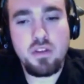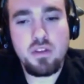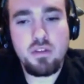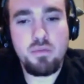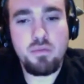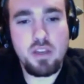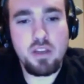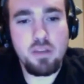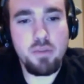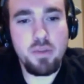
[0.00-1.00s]
make a
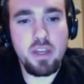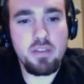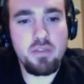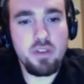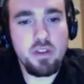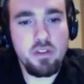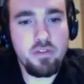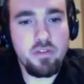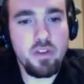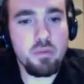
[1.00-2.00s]
comeback if
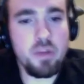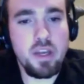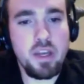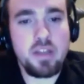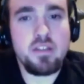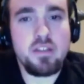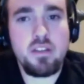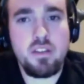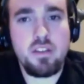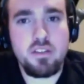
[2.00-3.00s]
you are behind.
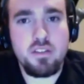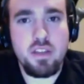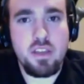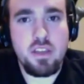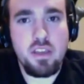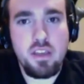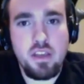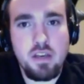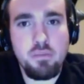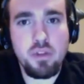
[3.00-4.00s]
It isn't like
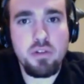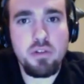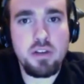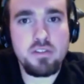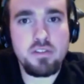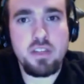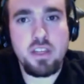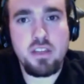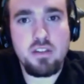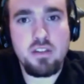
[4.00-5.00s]
a blowout
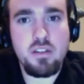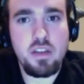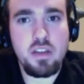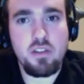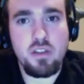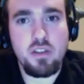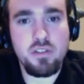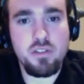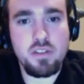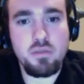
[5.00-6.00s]
like in other Call of
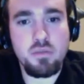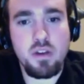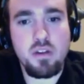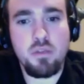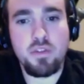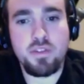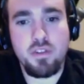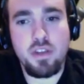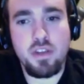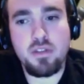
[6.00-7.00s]
Duties where once you're
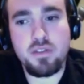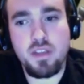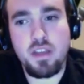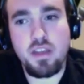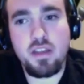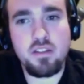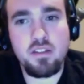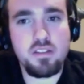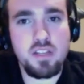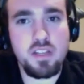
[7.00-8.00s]
ahead you stay ahead and it
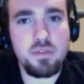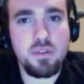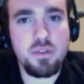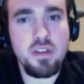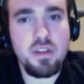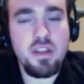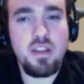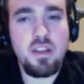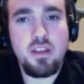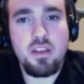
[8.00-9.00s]
just keeps going.
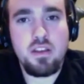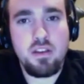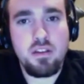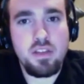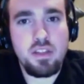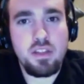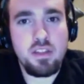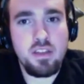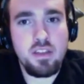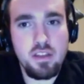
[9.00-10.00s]
You get
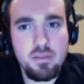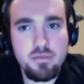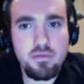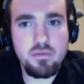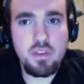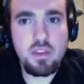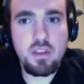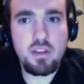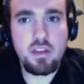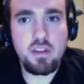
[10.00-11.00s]
the
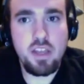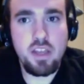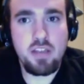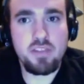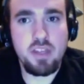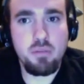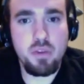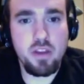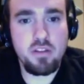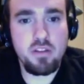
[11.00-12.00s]
little halftime
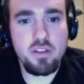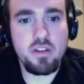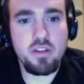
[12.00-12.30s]
breaker in there.